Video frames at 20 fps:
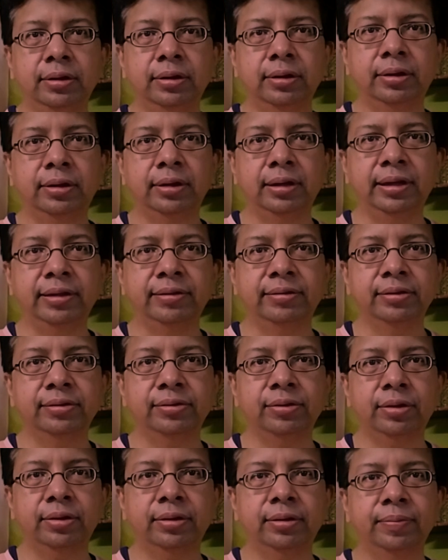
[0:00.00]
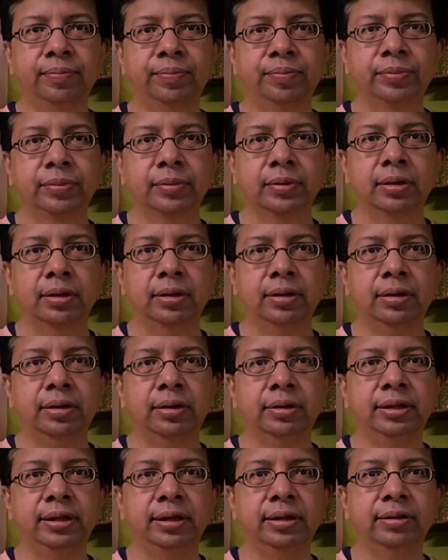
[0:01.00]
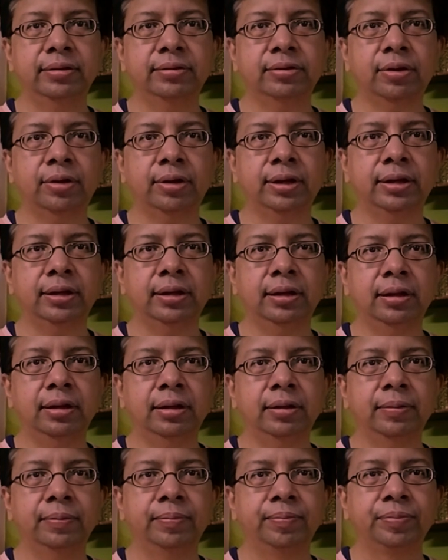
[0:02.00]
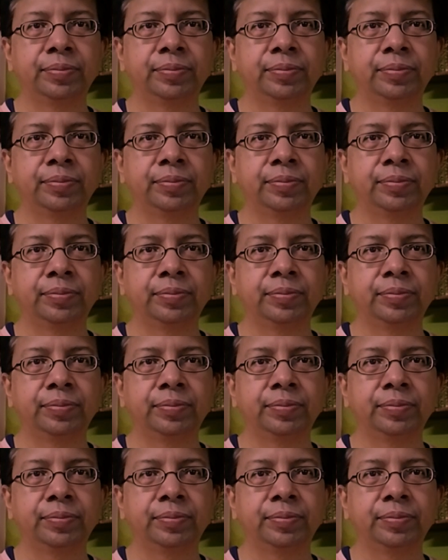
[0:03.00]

releases on the historical